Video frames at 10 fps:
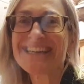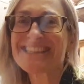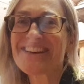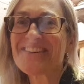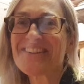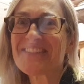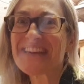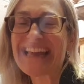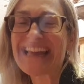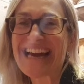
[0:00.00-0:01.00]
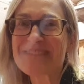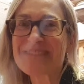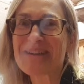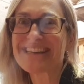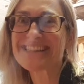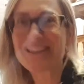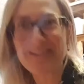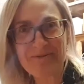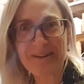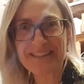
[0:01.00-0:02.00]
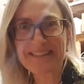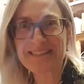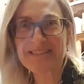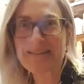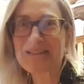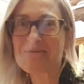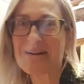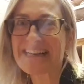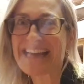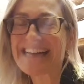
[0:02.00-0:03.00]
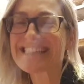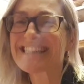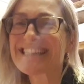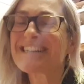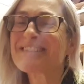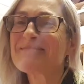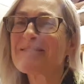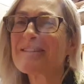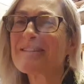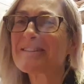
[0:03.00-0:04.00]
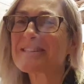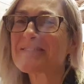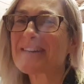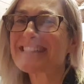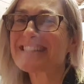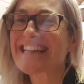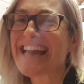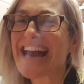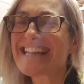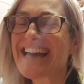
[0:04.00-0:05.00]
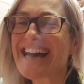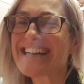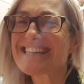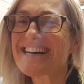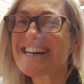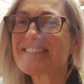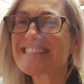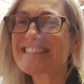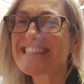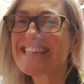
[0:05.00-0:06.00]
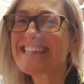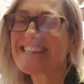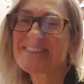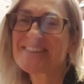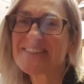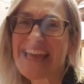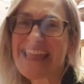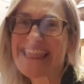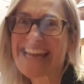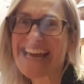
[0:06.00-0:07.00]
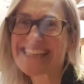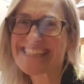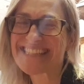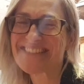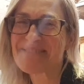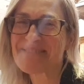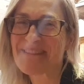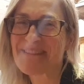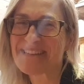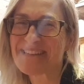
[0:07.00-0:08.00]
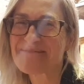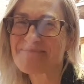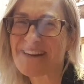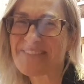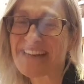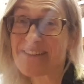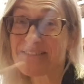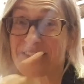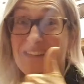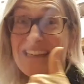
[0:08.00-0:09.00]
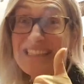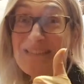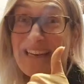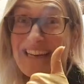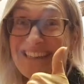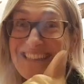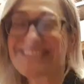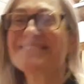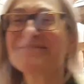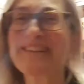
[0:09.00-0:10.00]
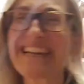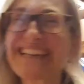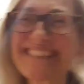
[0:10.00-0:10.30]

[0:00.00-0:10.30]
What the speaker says: So we're getting there, but it's a lot of work. So it's going to be a little while yet. I'll work on it as fast as I can, and I will see you in the next YouTube live. Bye for now. Don't forget to give me a like. Bye.